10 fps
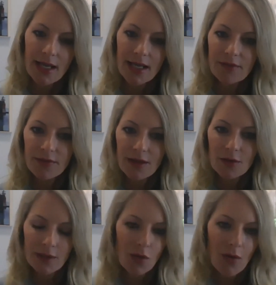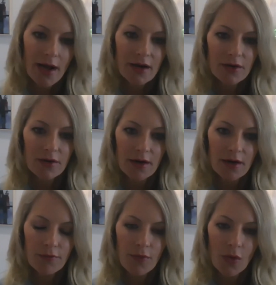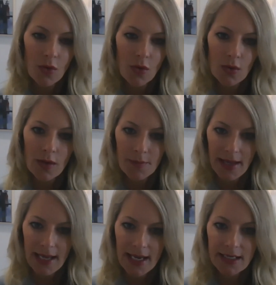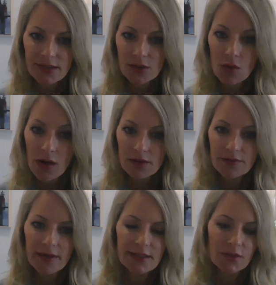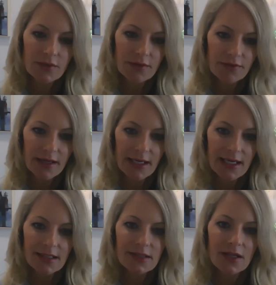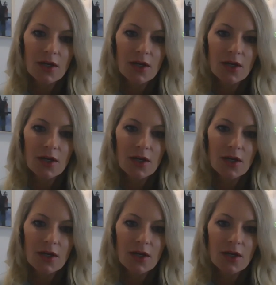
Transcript: If they require their full pay to qualify to refinance,